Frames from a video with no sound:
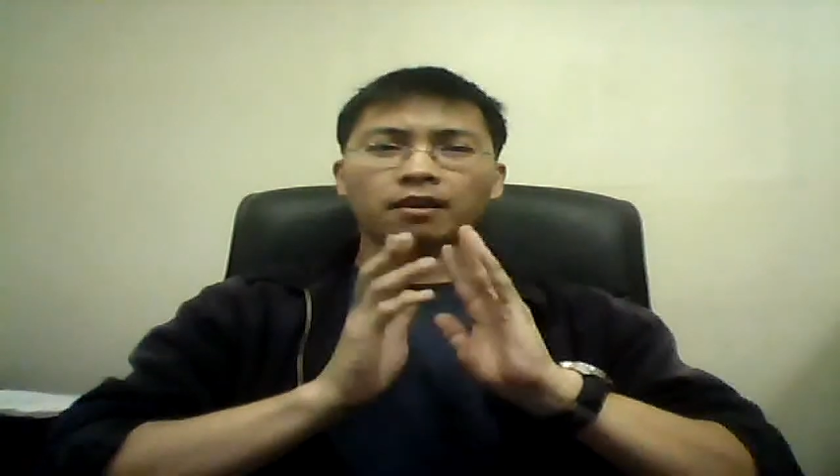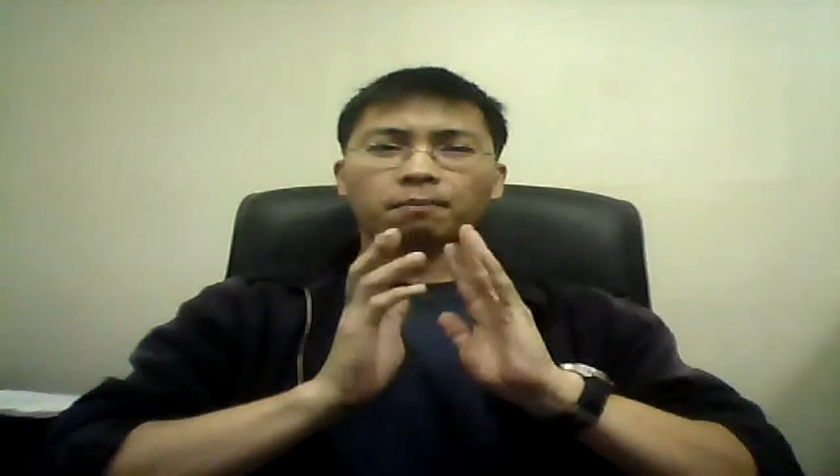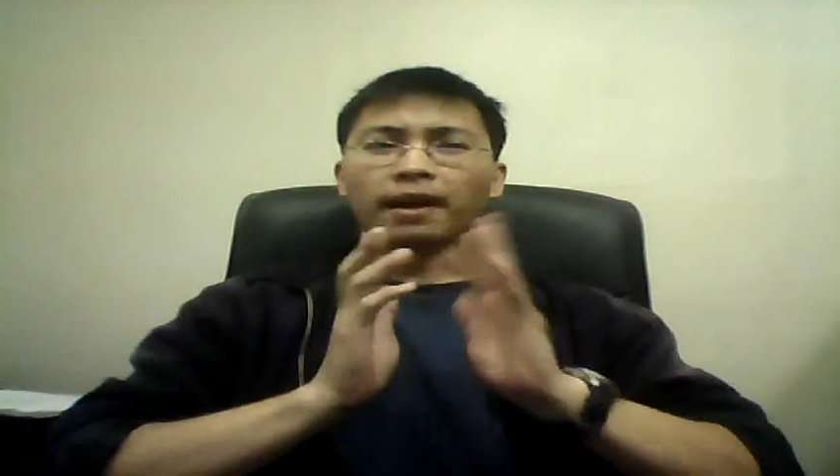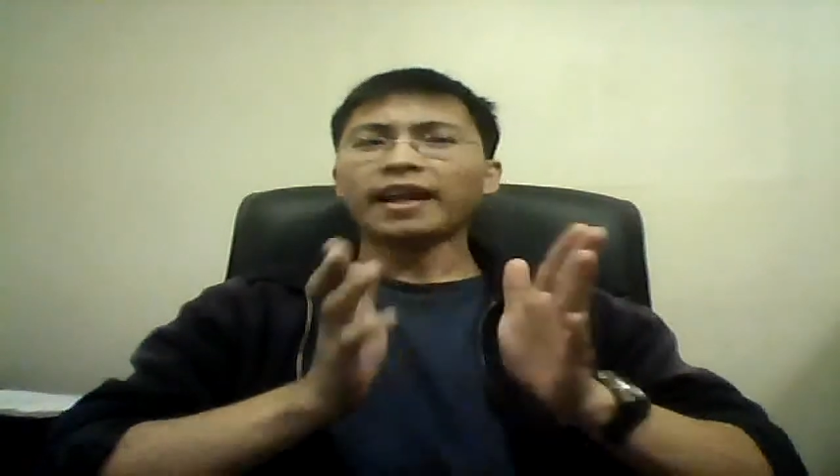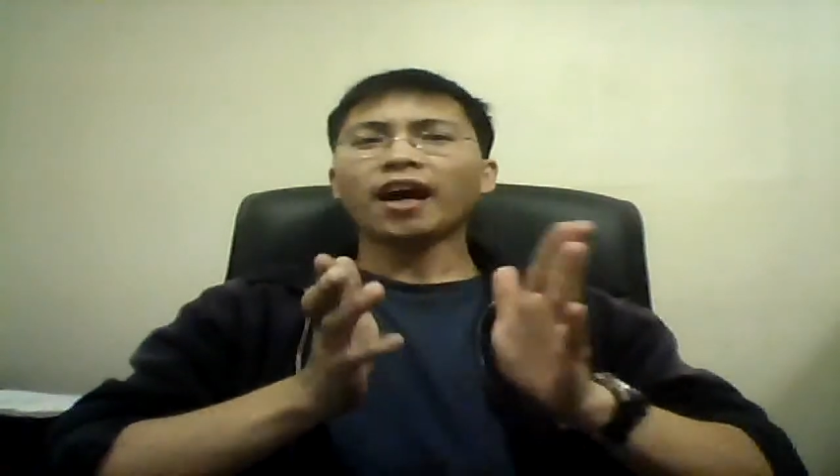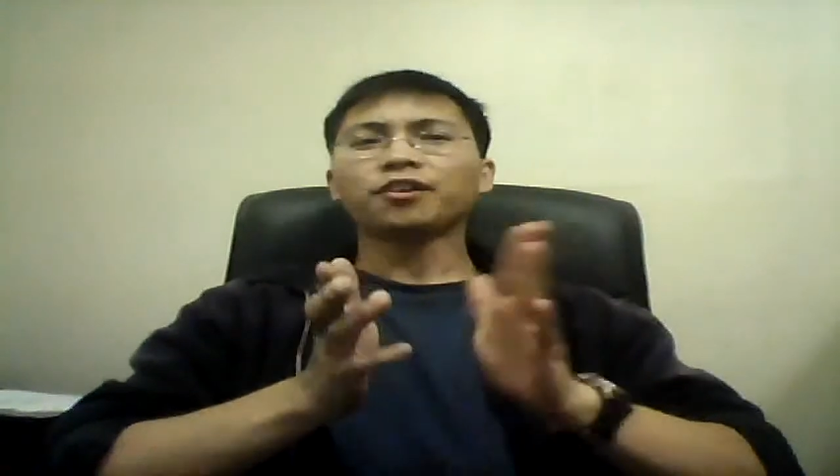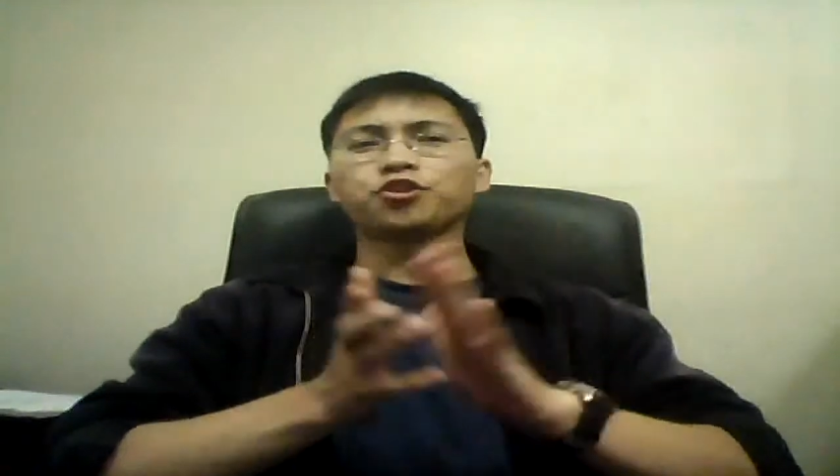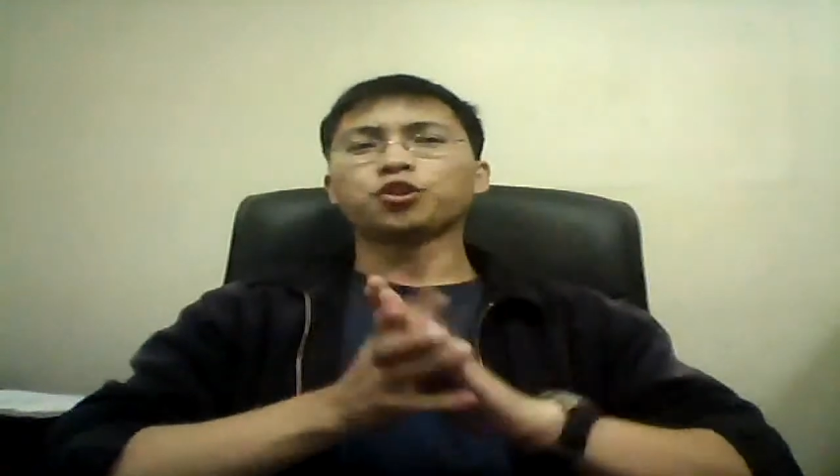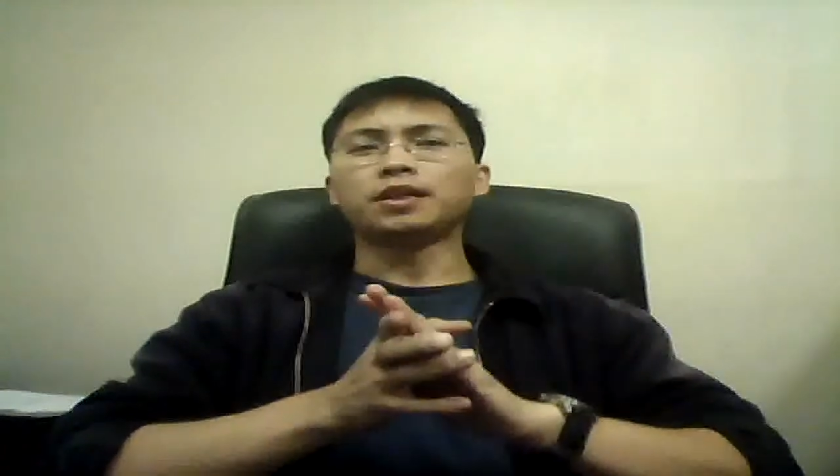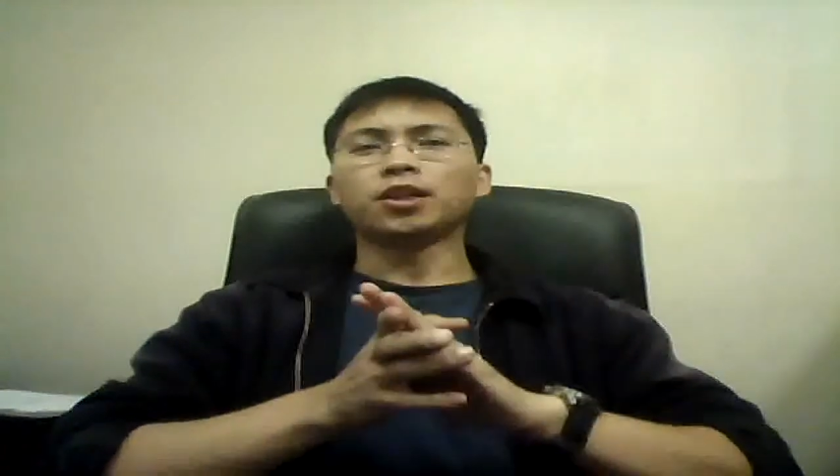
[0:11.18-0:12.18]
By now, there
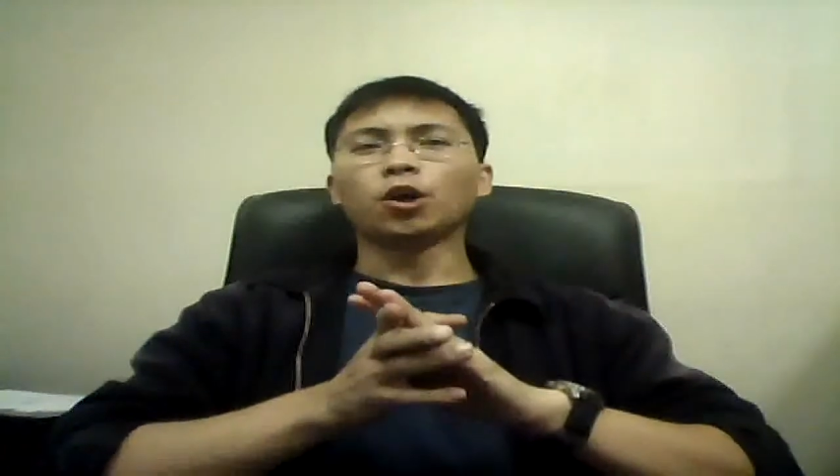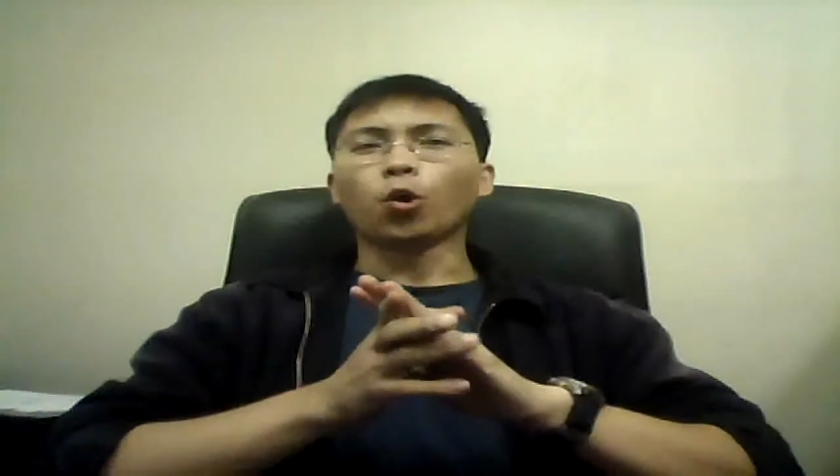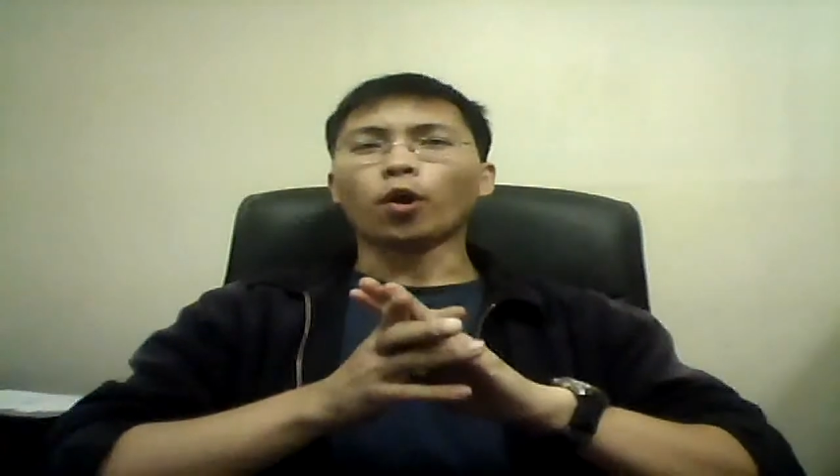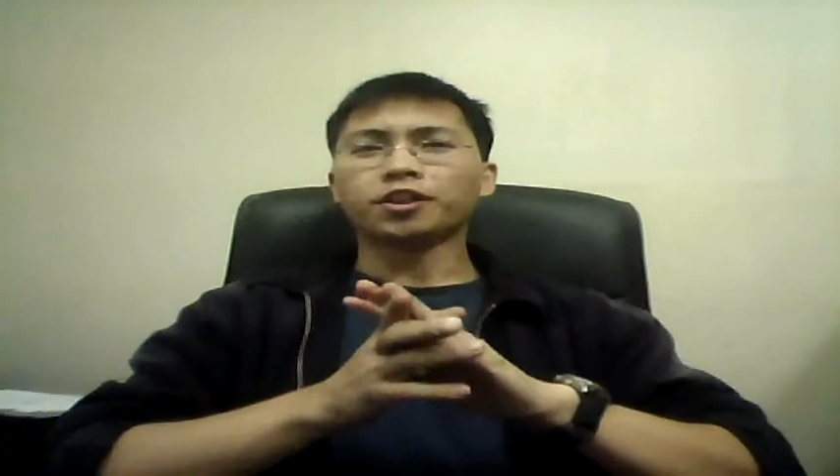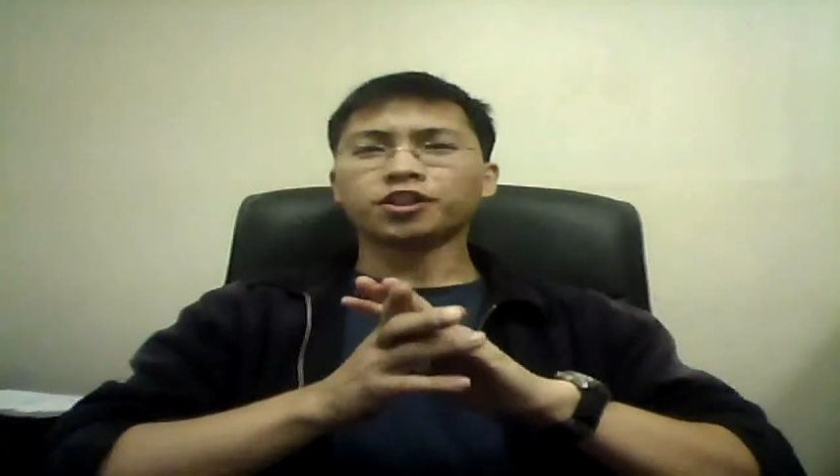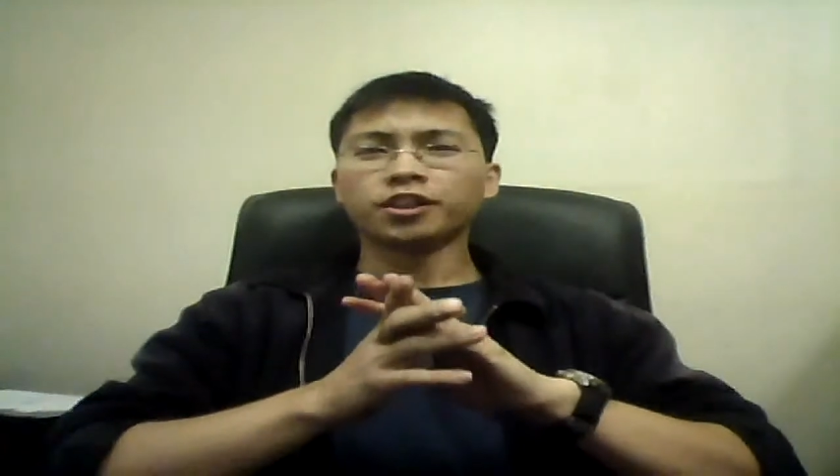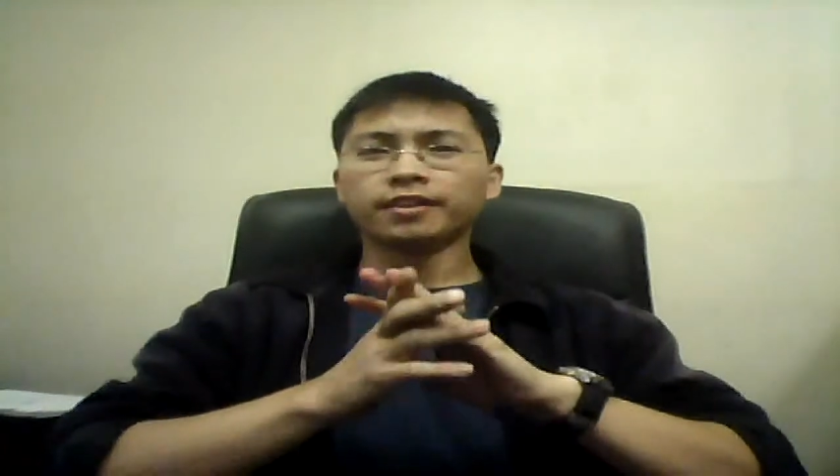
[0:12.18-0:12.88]
should be no question